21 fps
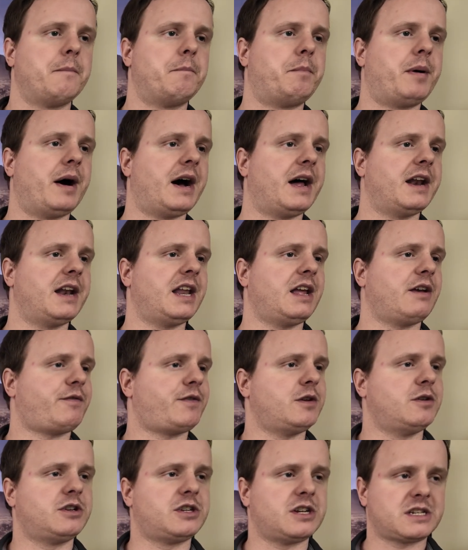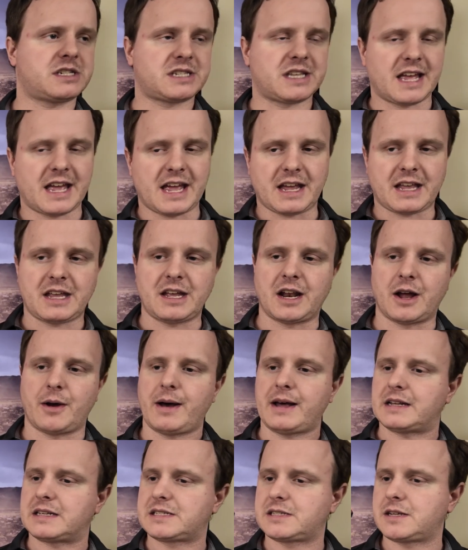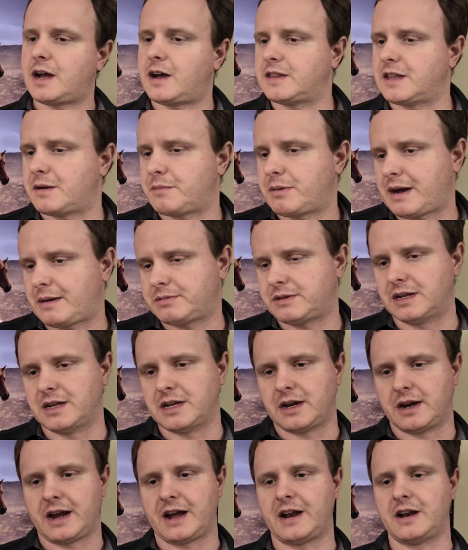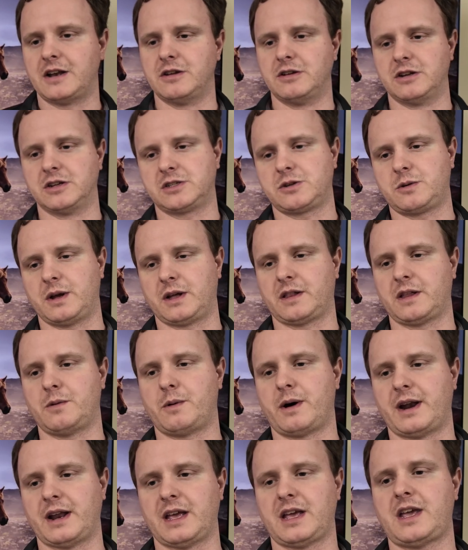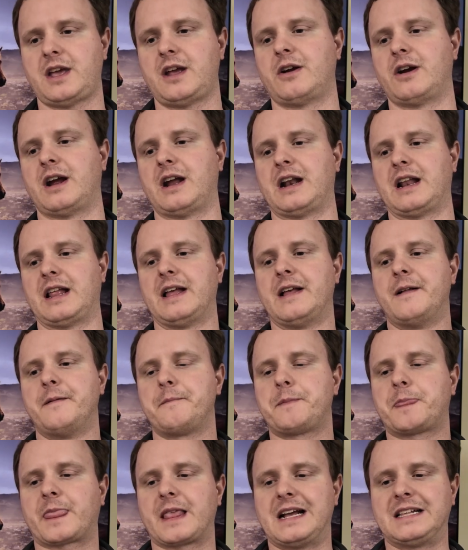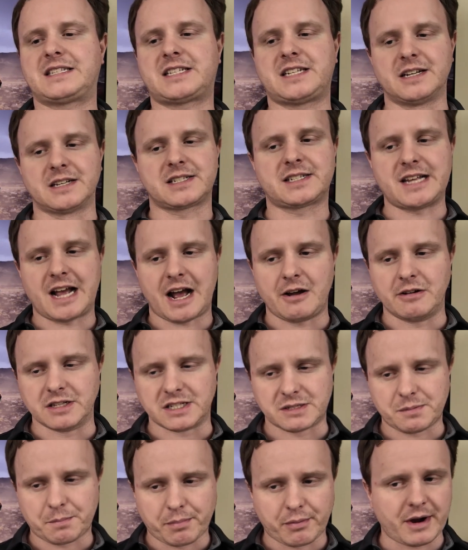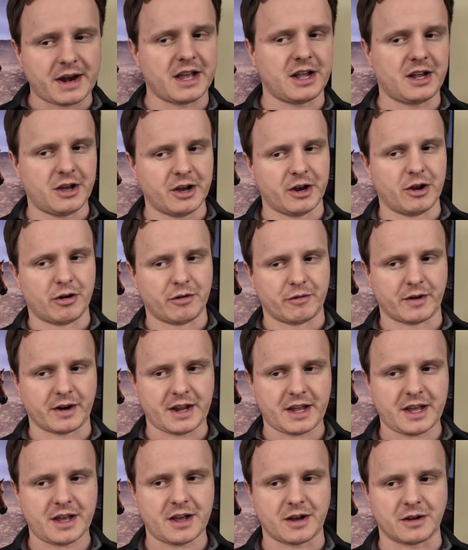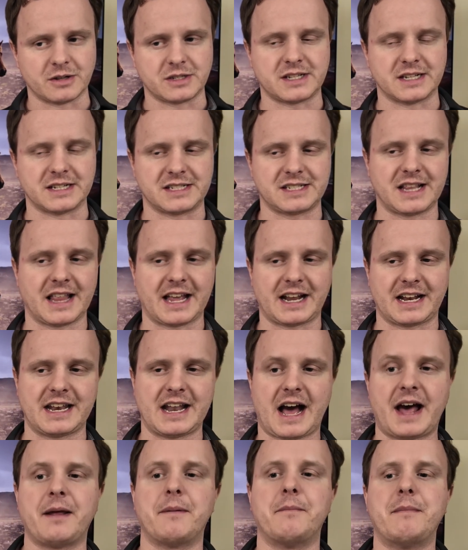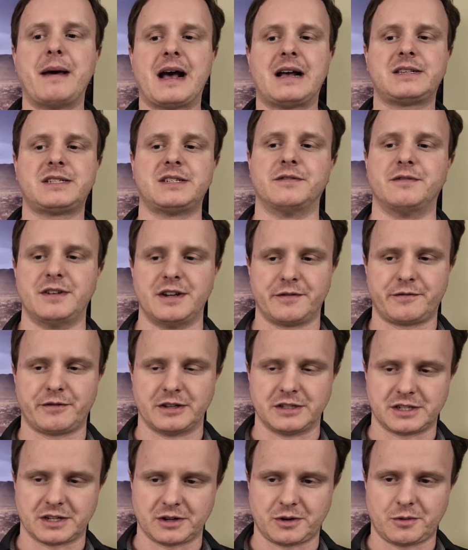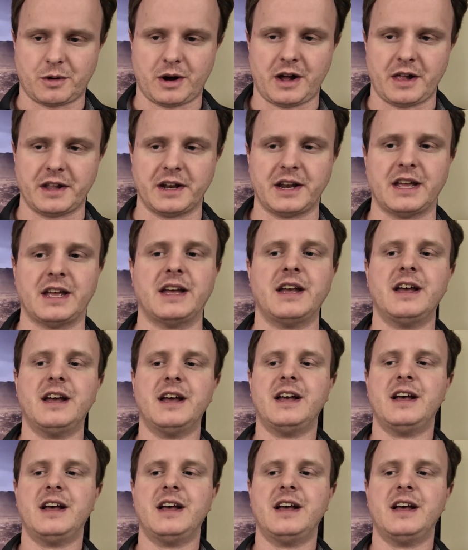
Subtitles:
But if you just had a song that popped into your head and you just quickly want to hear it, it still sounds pretty good over HIOS. It's not a massive difference in quality.